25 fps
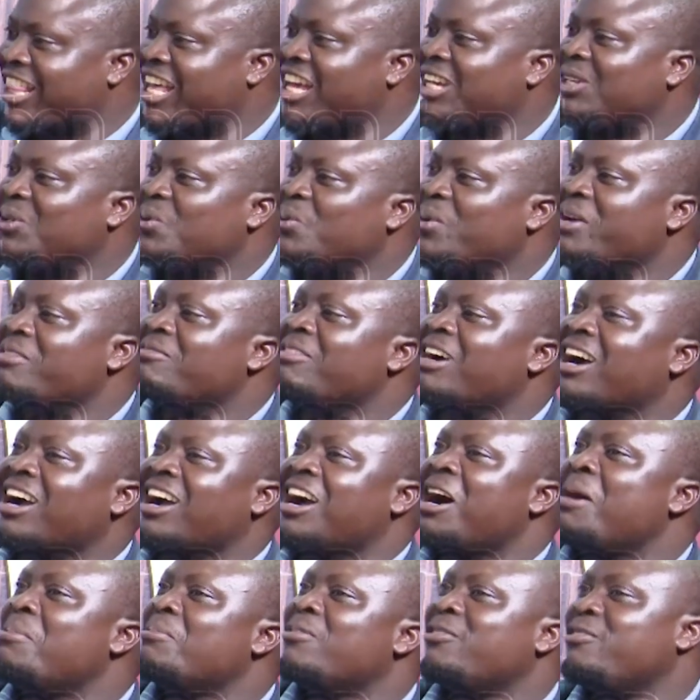that whoever
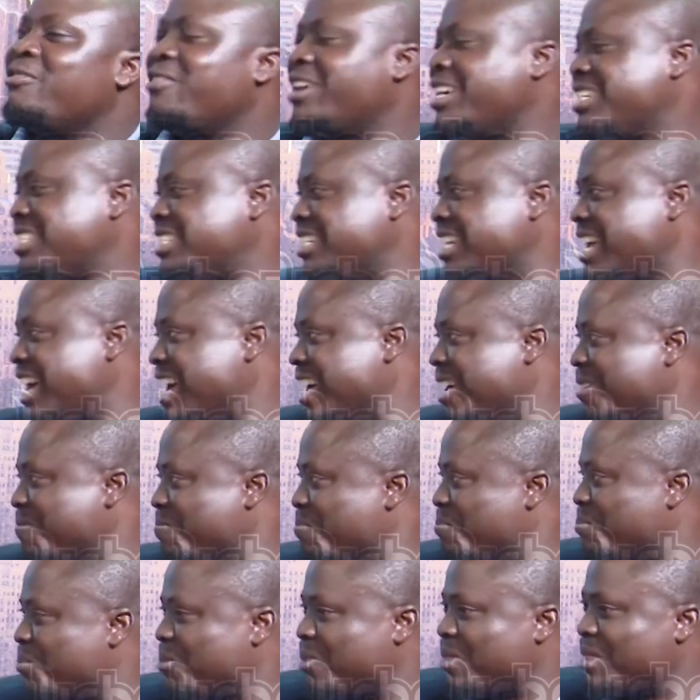come faster
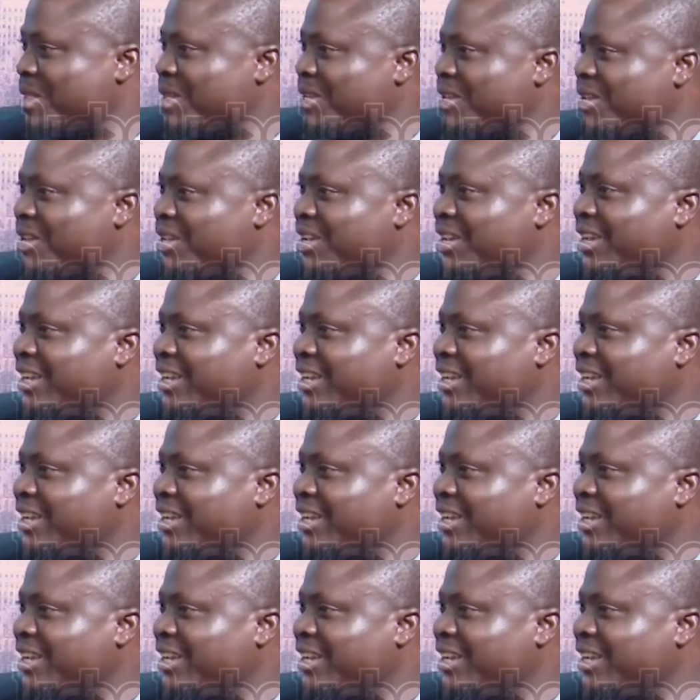mm.